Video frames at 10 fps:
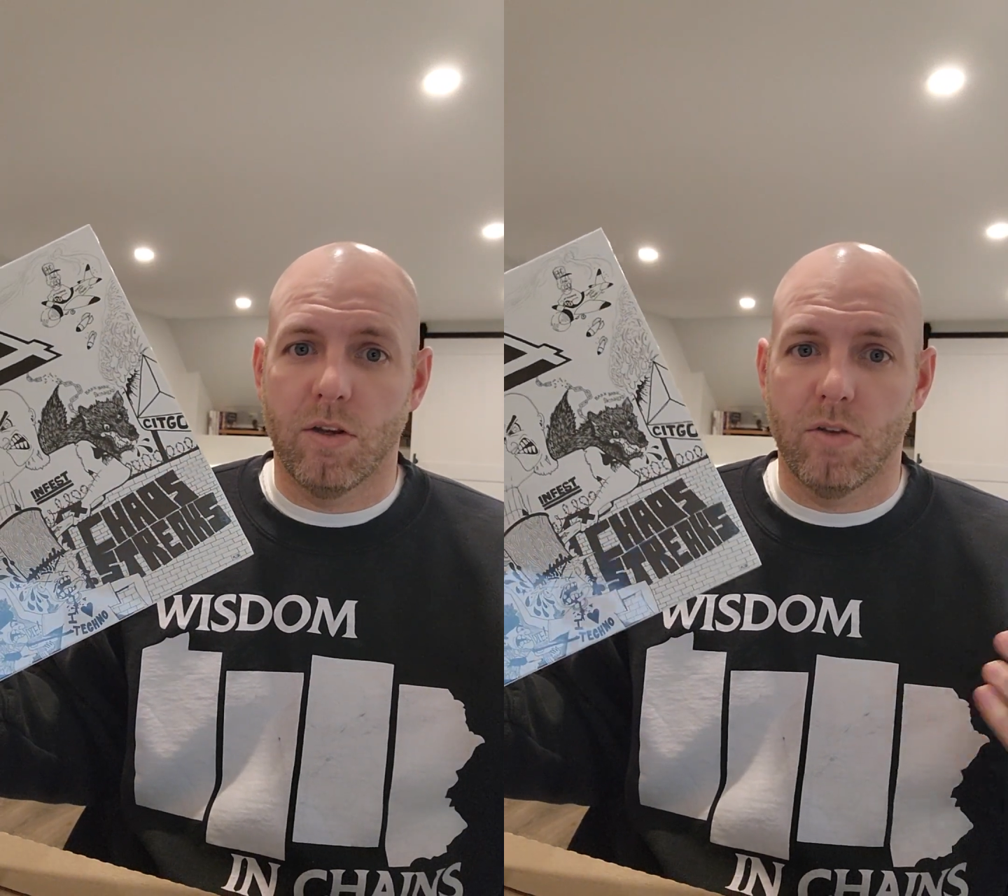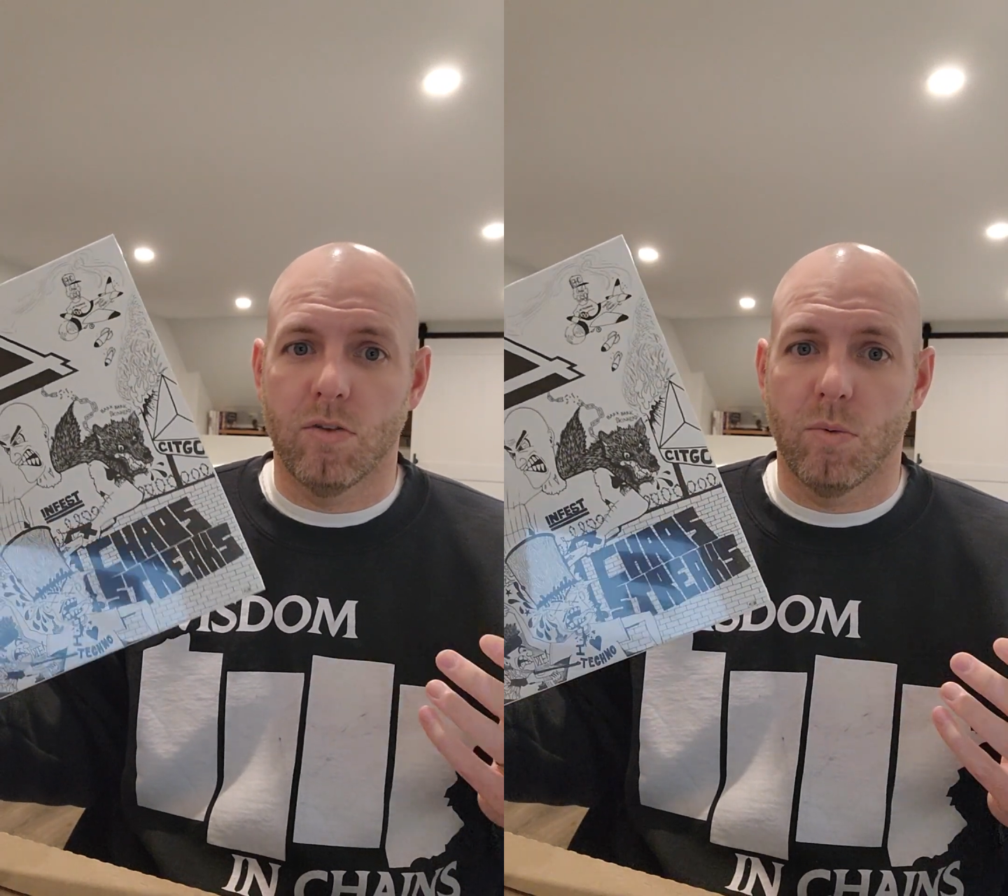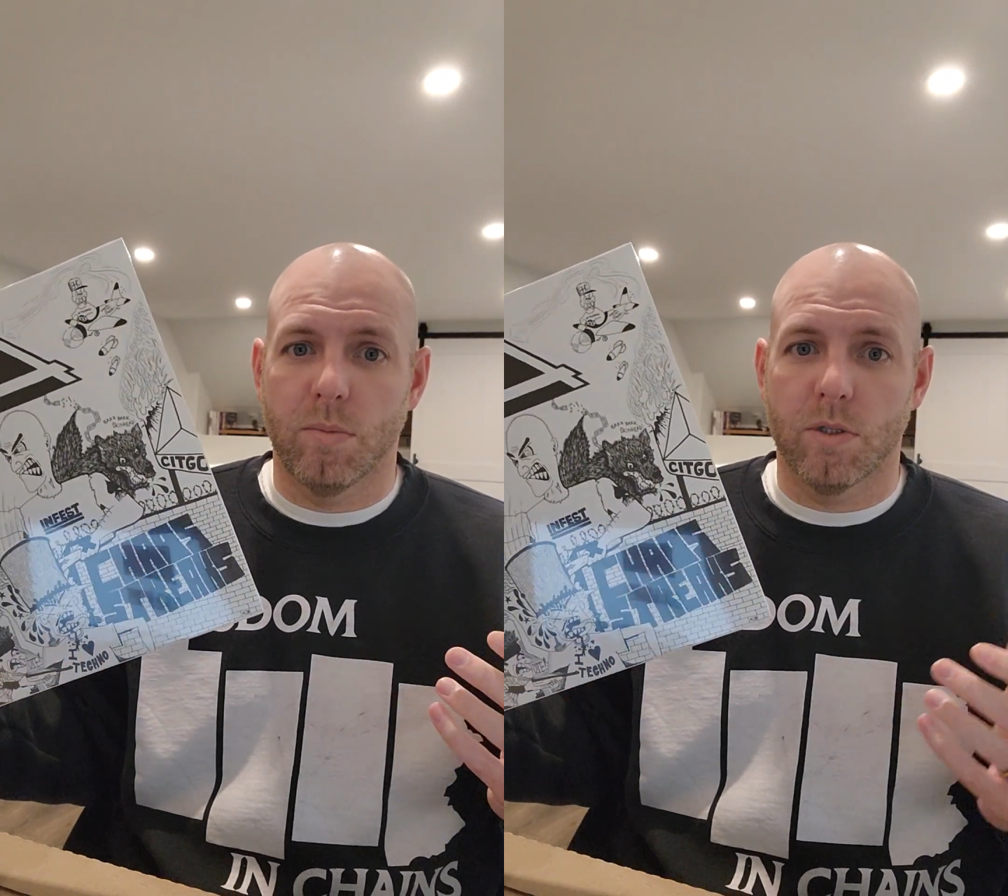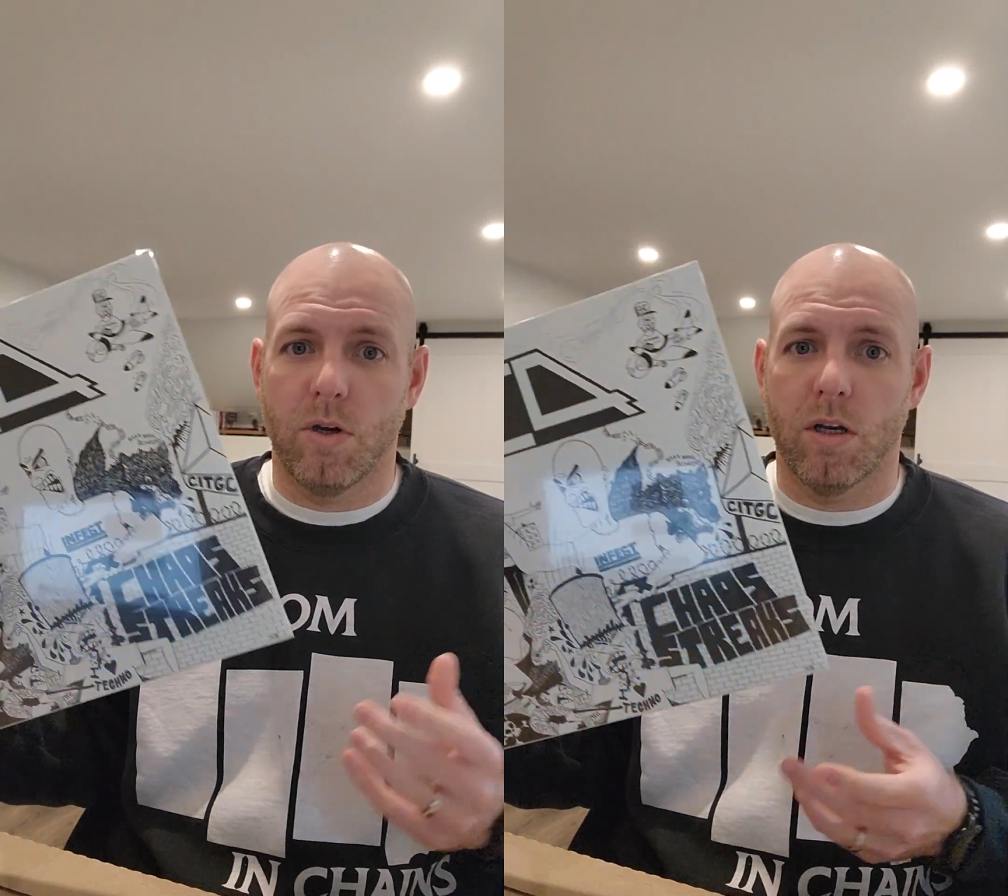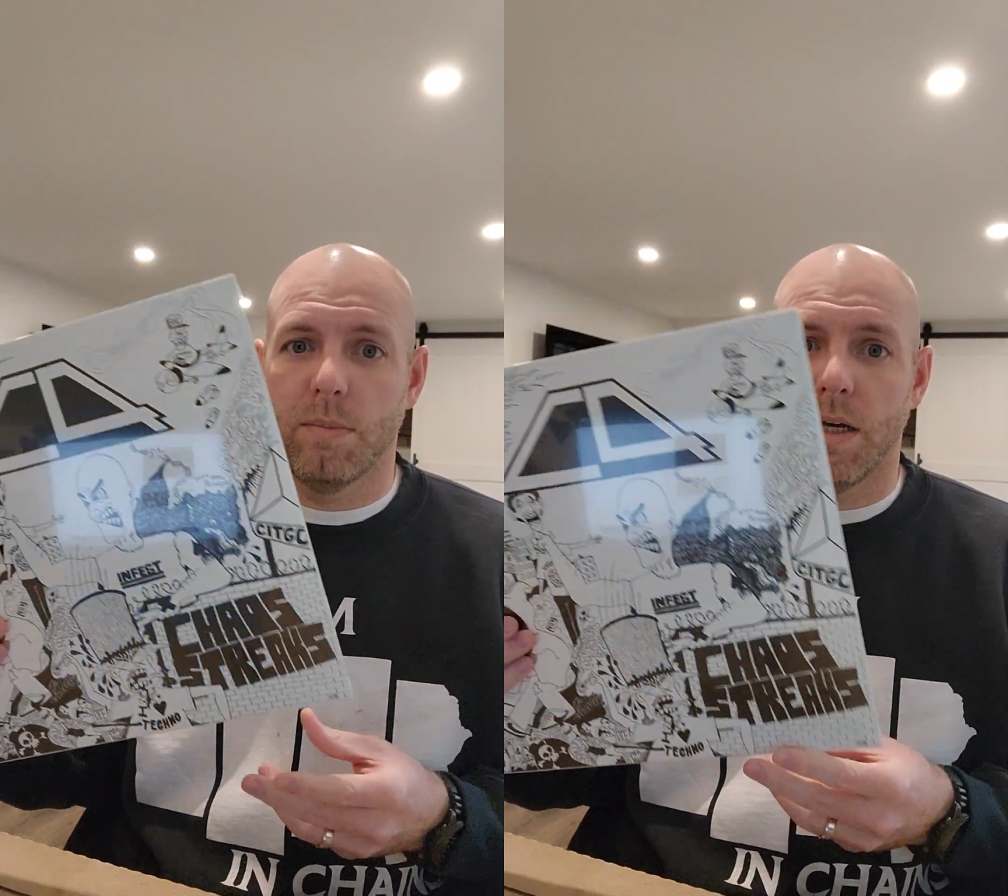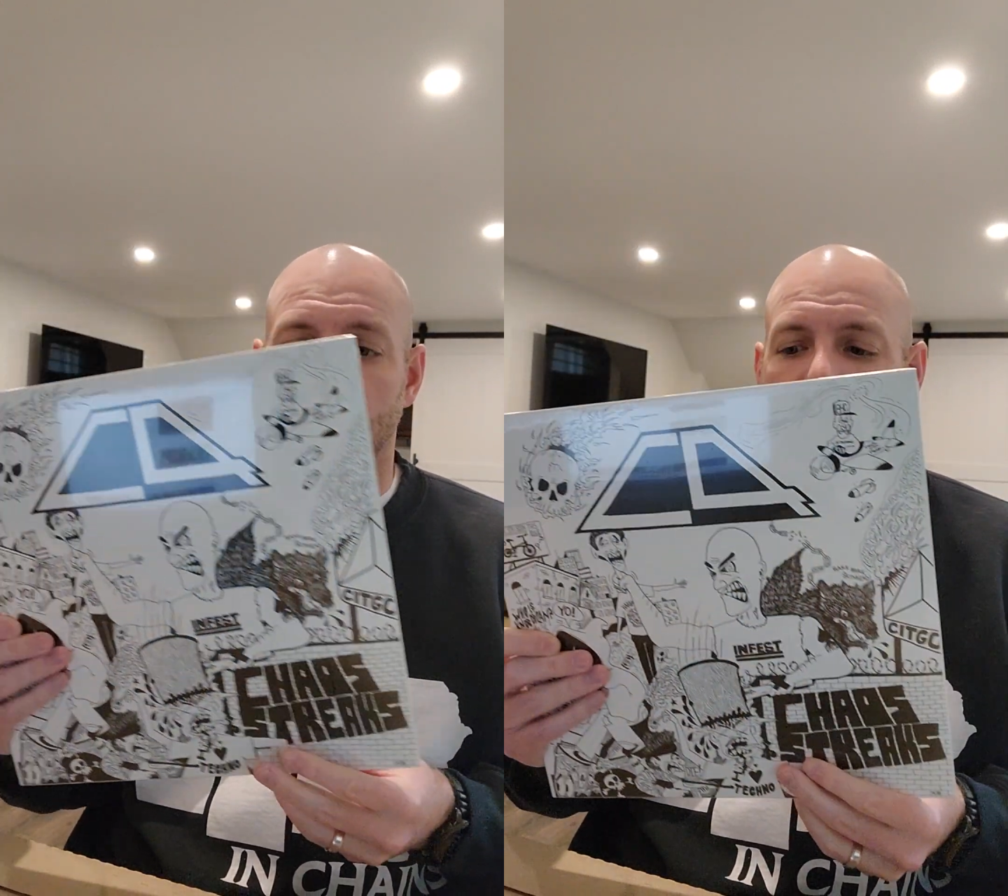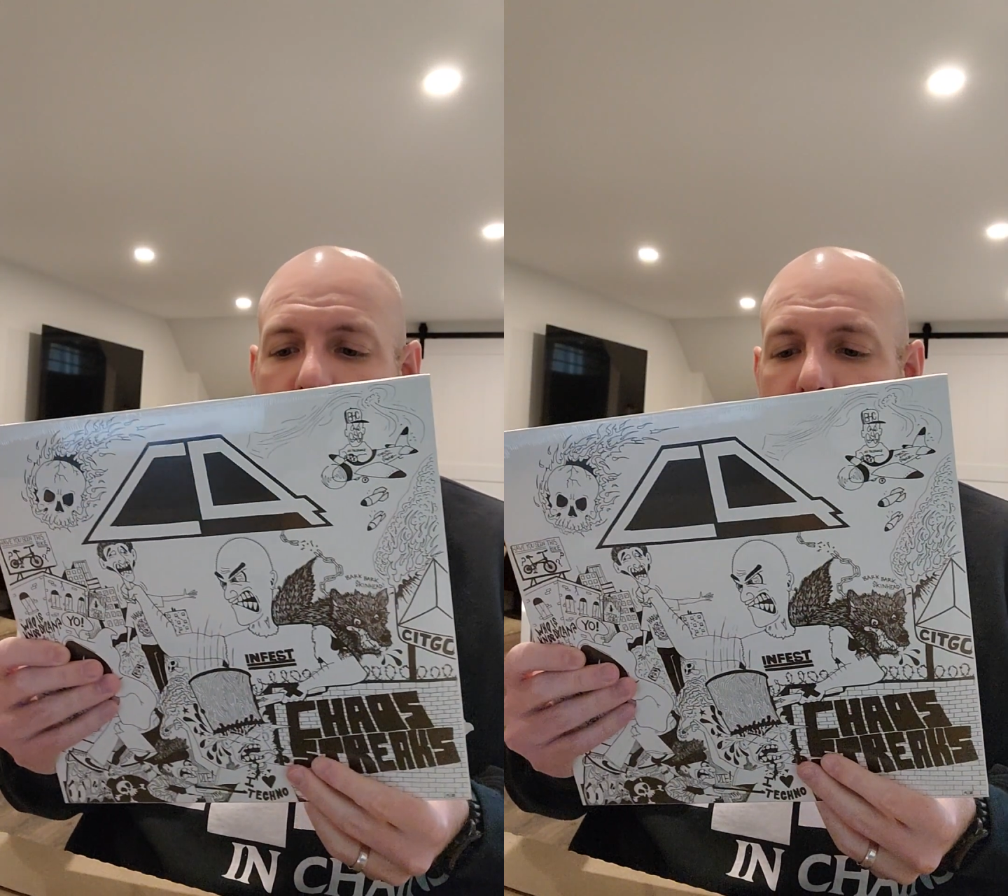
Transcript: you know what I'm talking about.